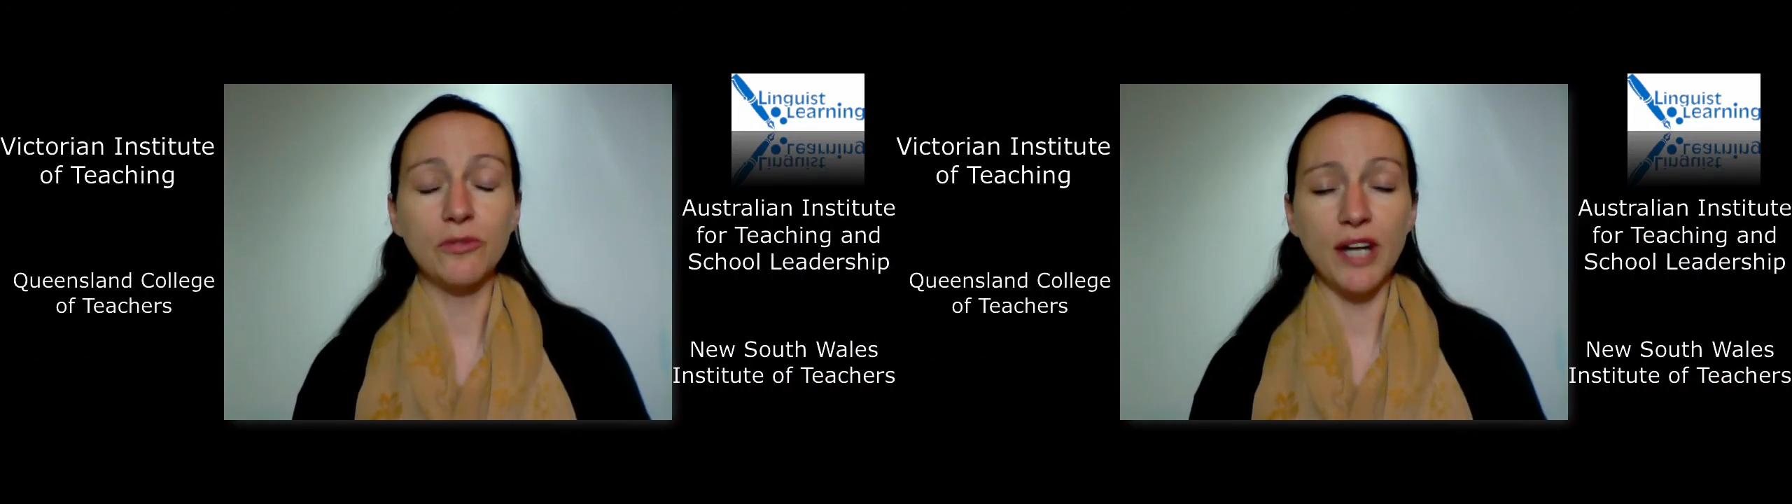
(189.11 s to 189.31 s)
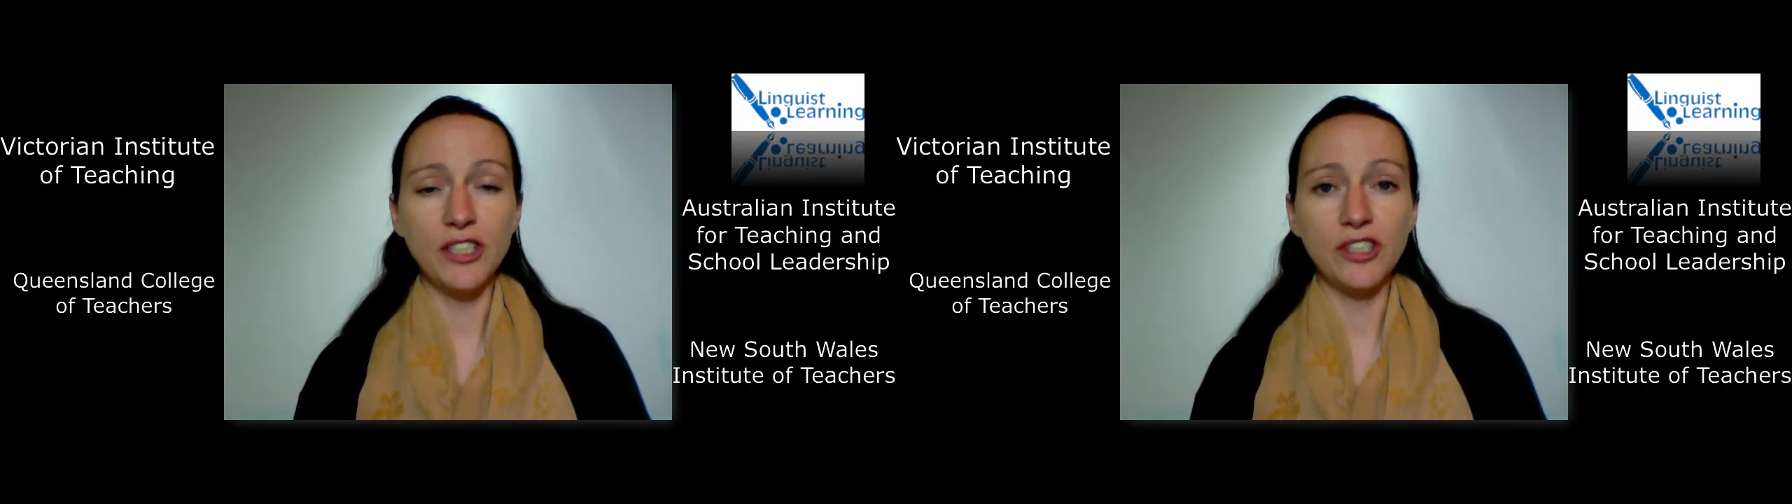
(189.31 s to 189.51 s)
are
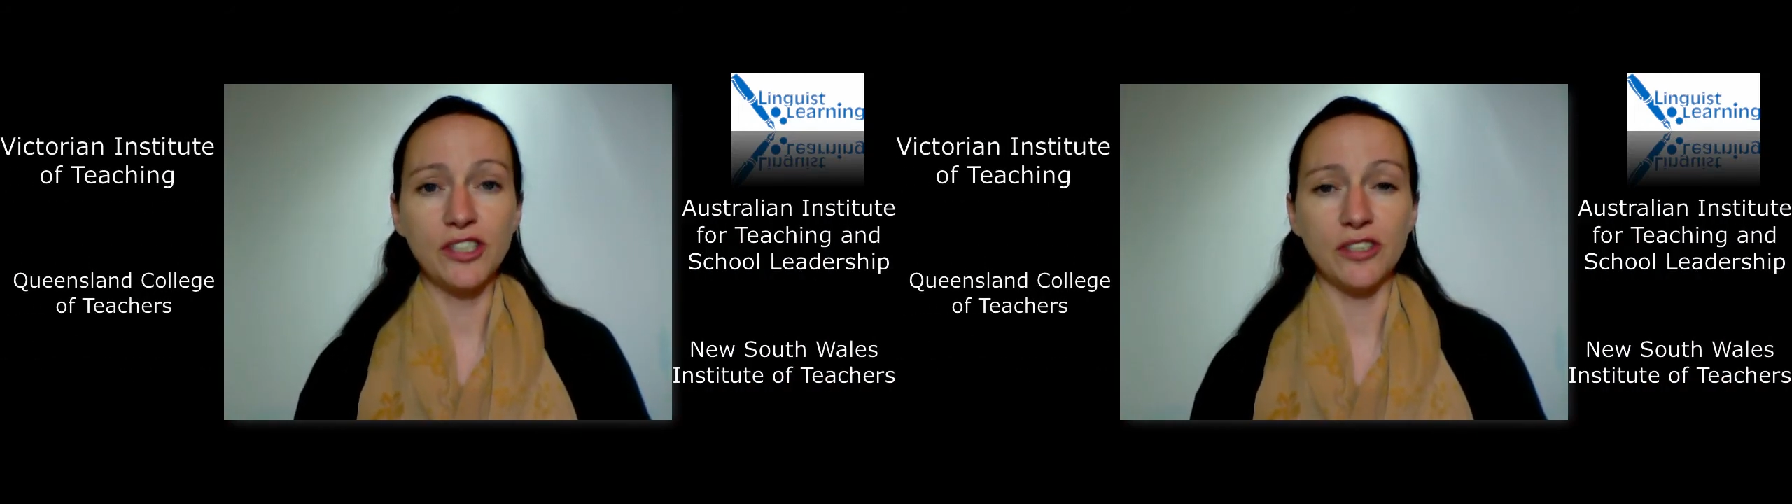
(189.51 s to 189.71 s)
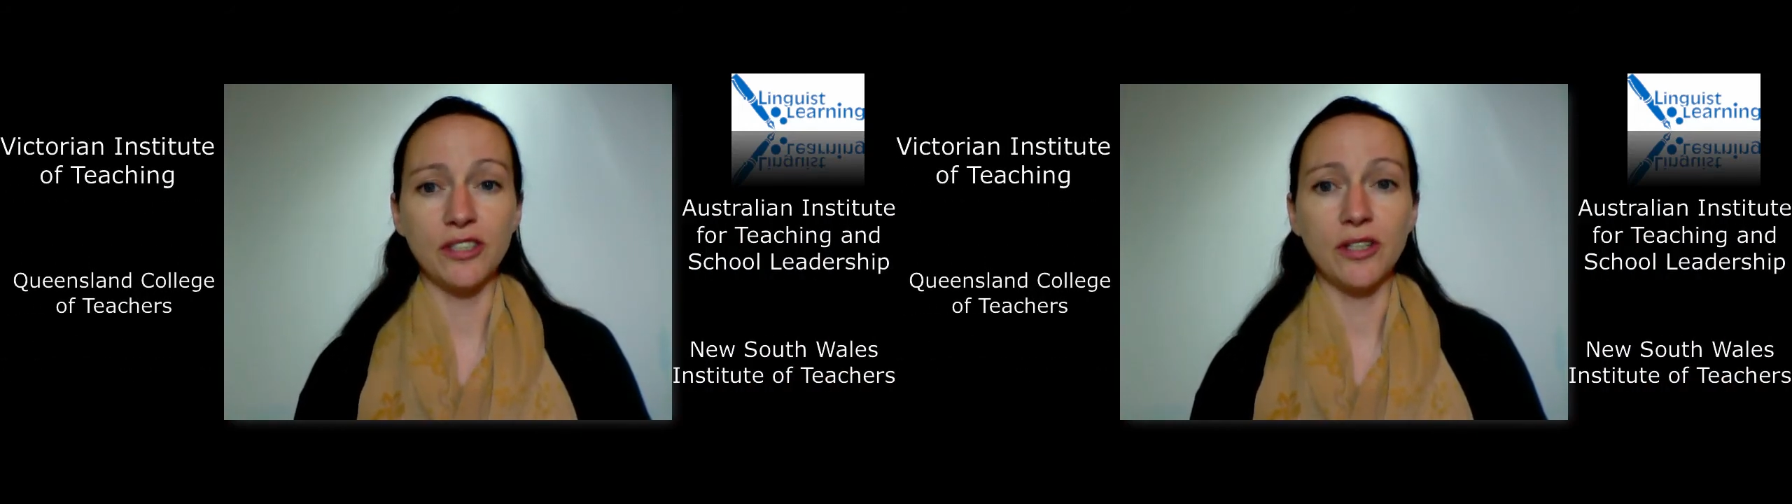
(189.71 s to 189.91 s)

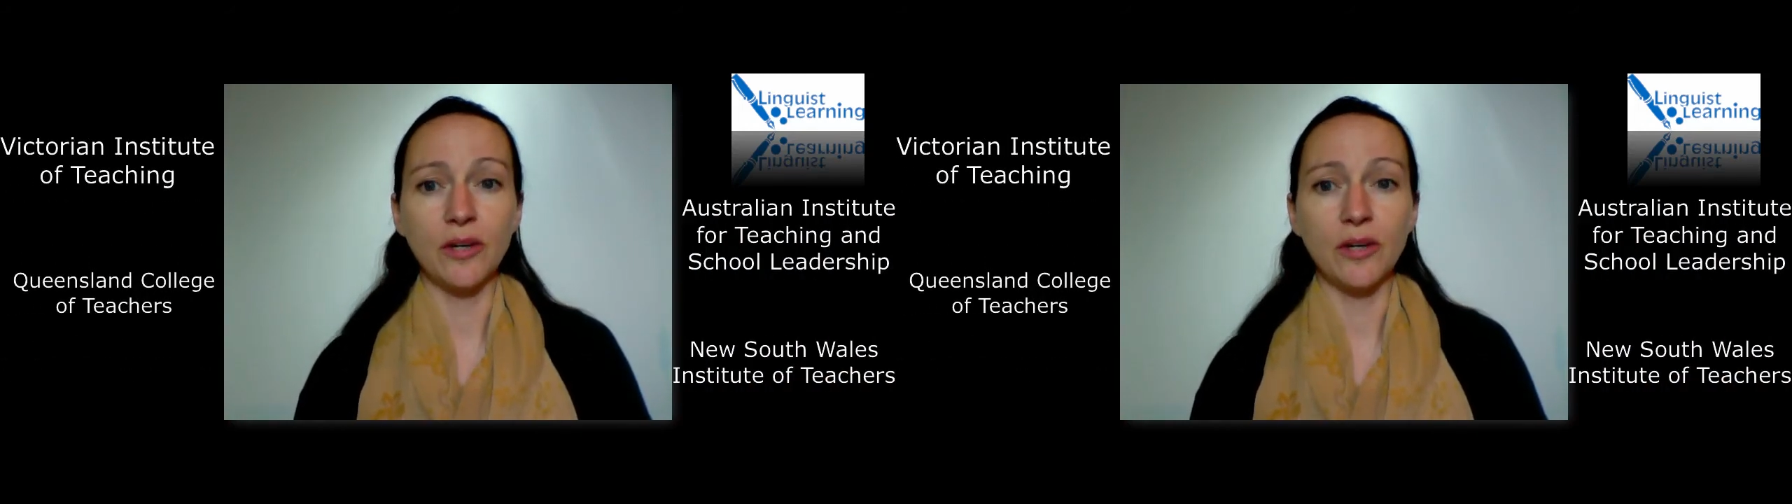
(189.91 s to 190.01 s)
registered